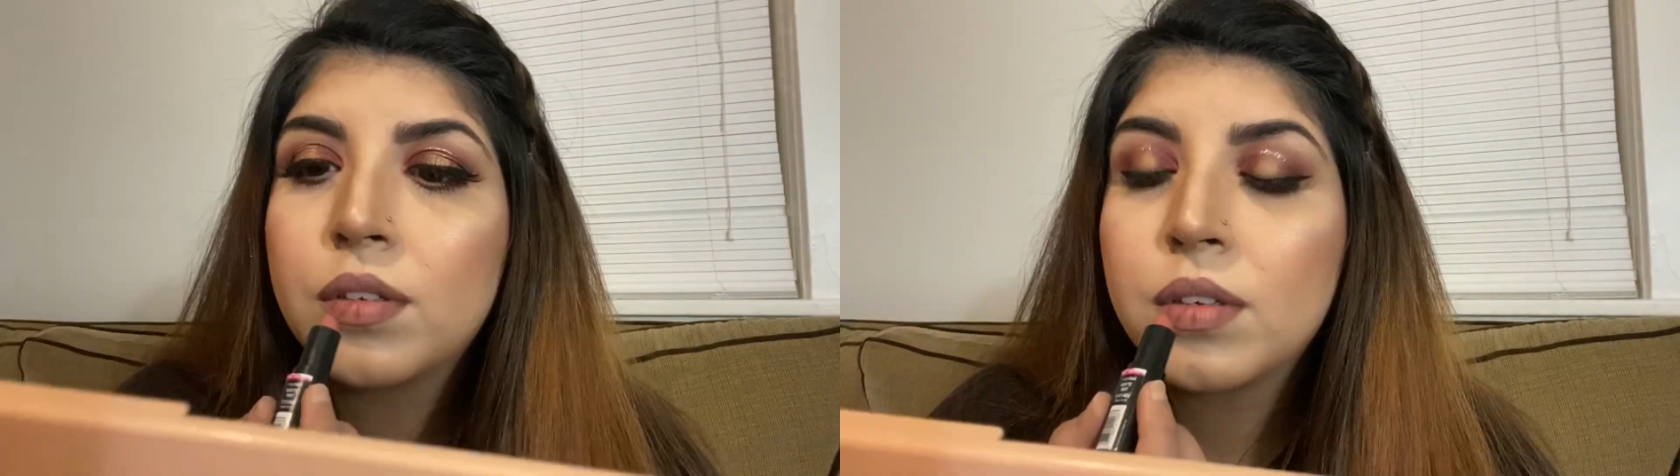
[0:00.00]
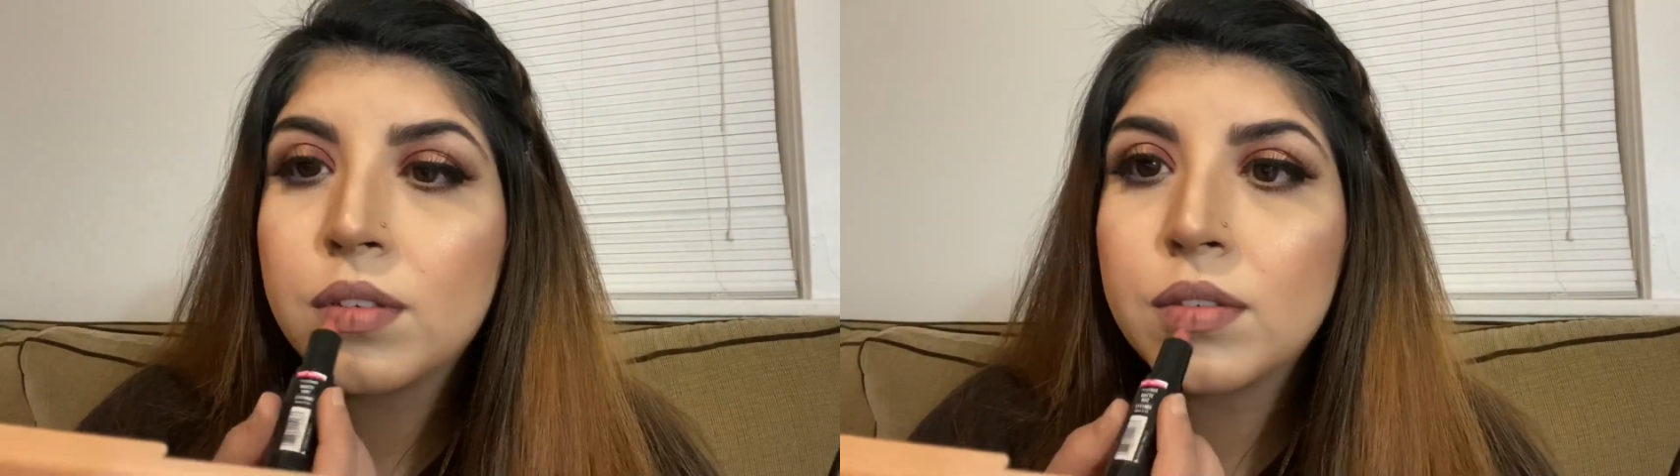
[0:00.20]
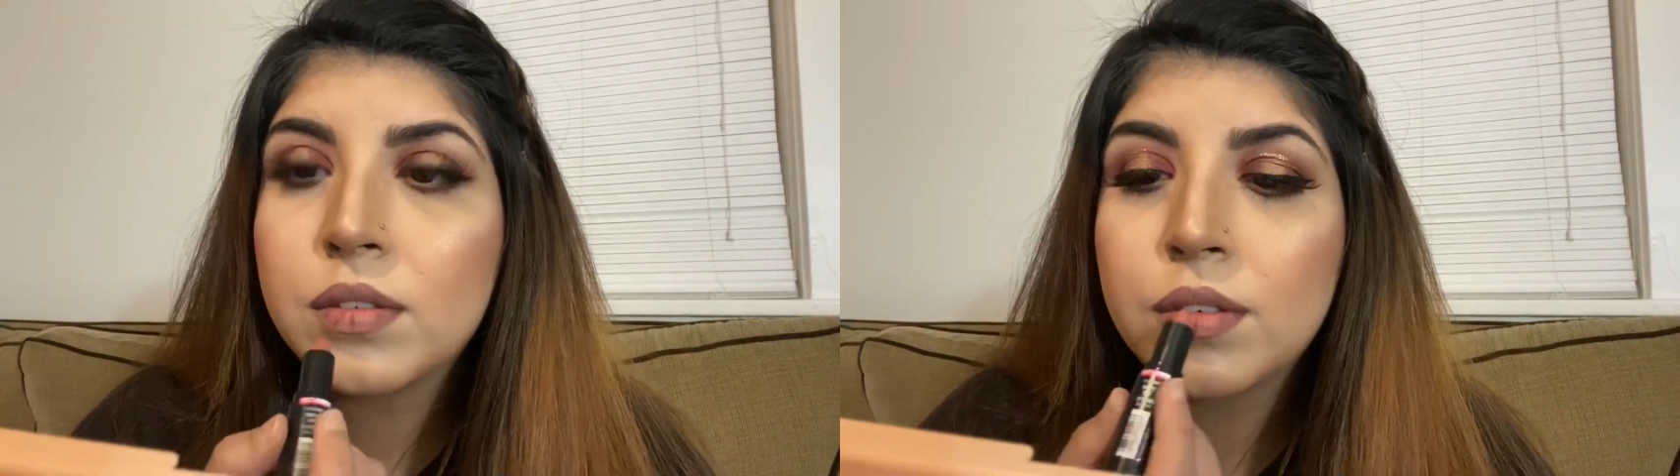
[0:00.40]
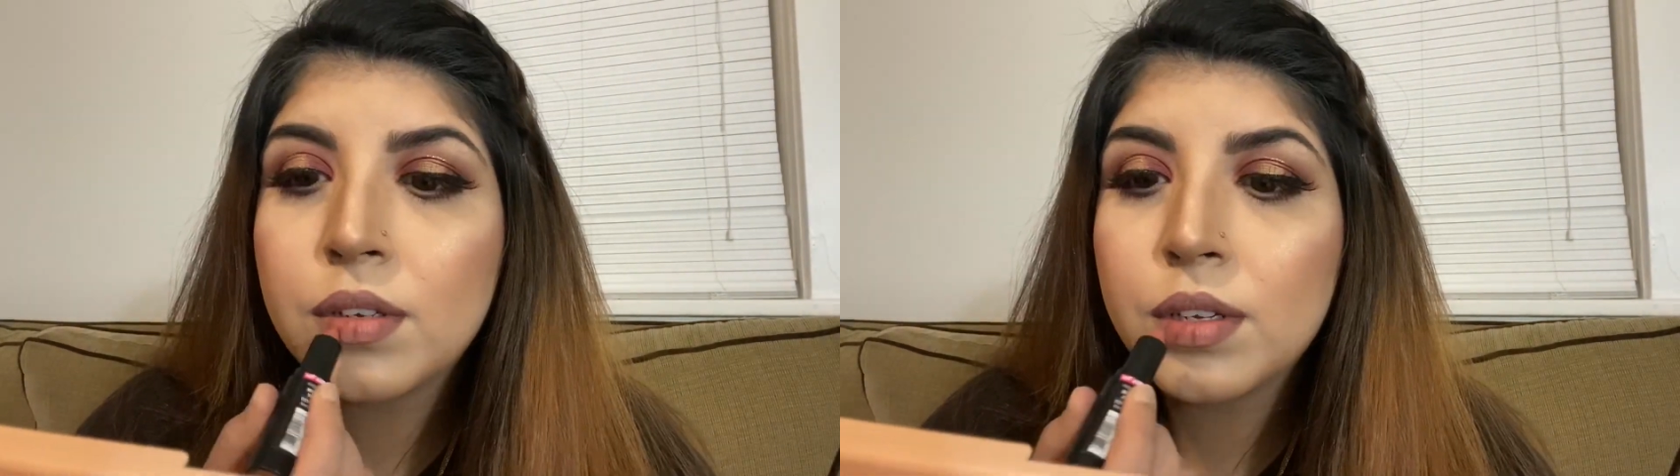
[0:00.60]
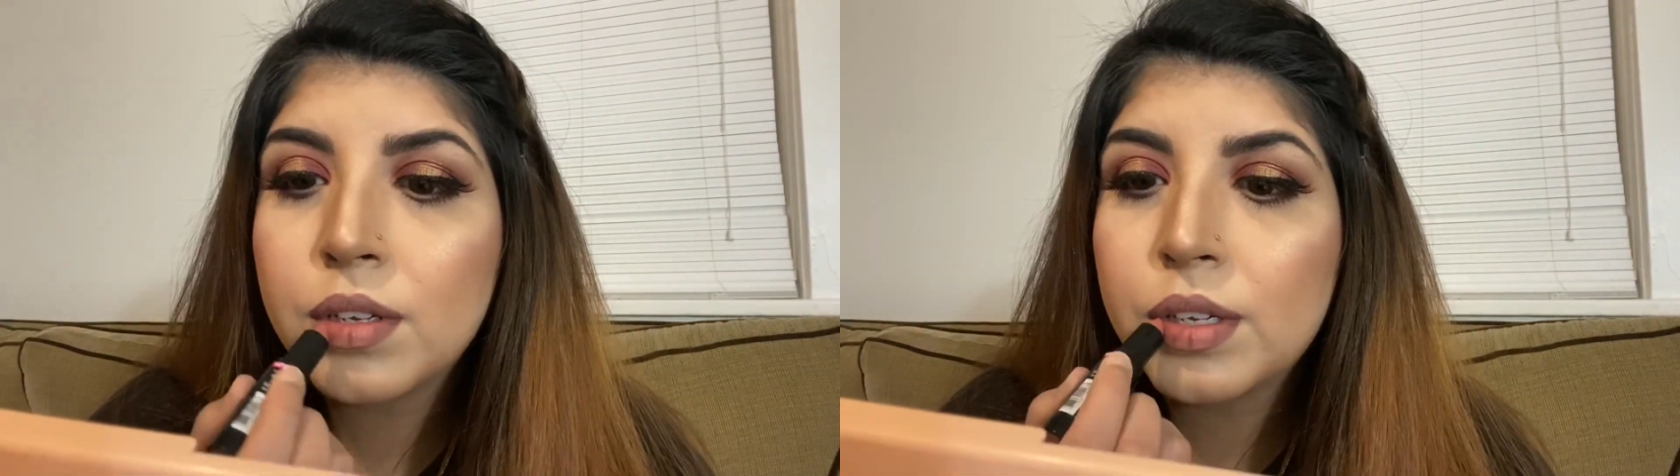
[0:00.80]
my lips,
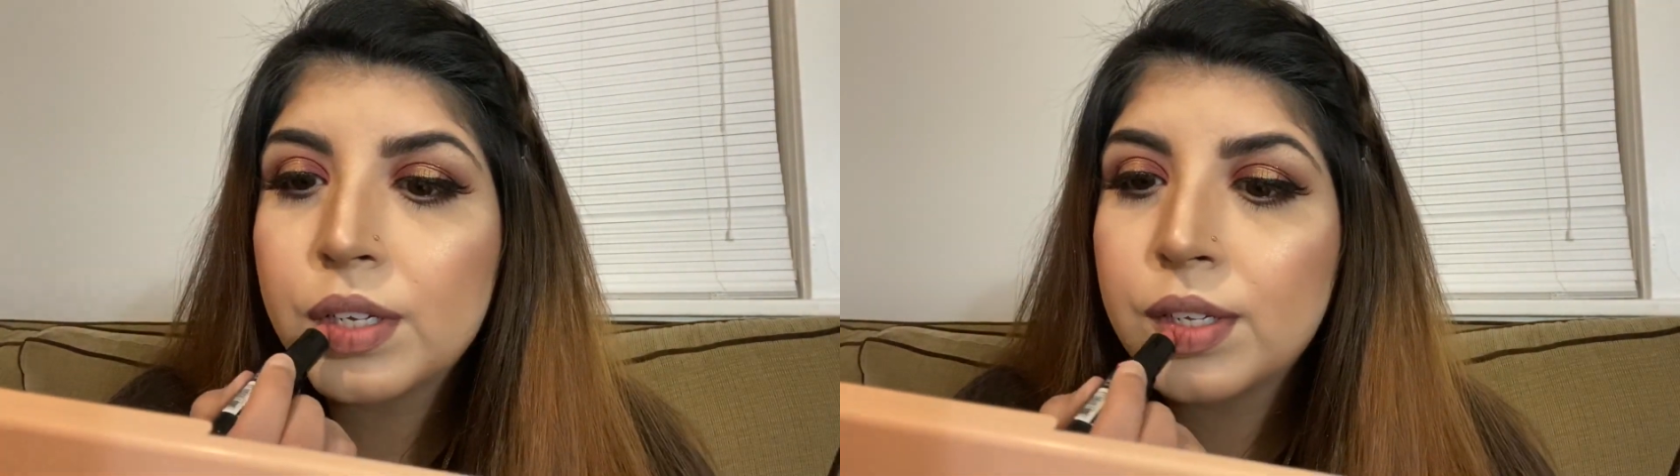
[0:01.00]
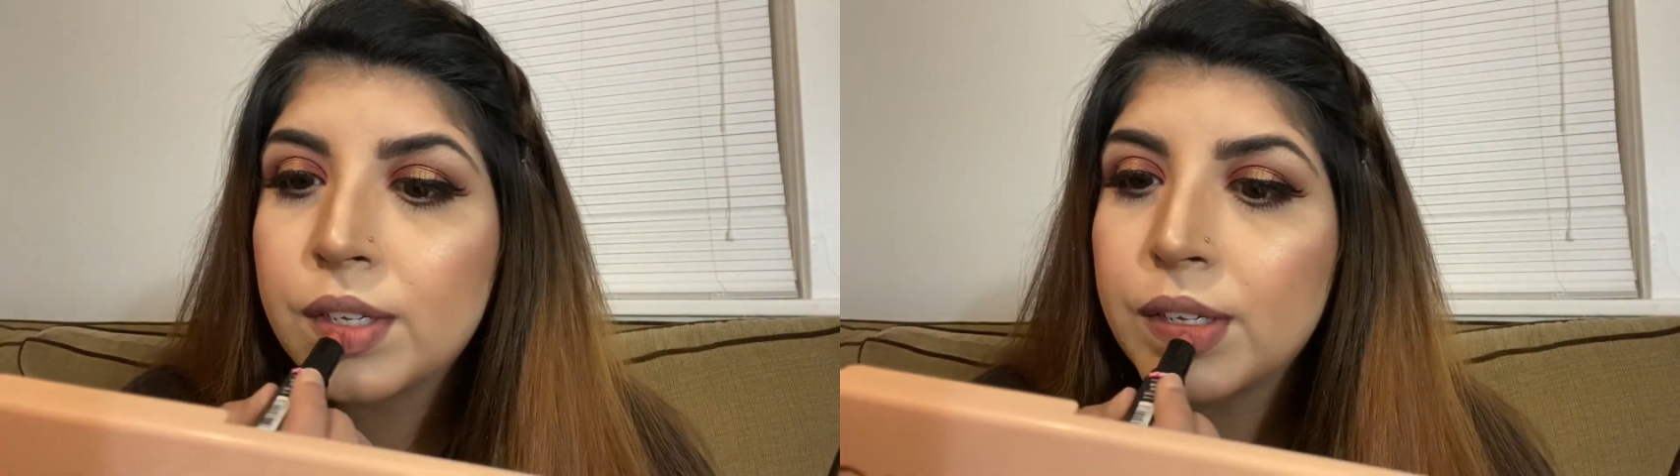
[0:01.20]
just look at how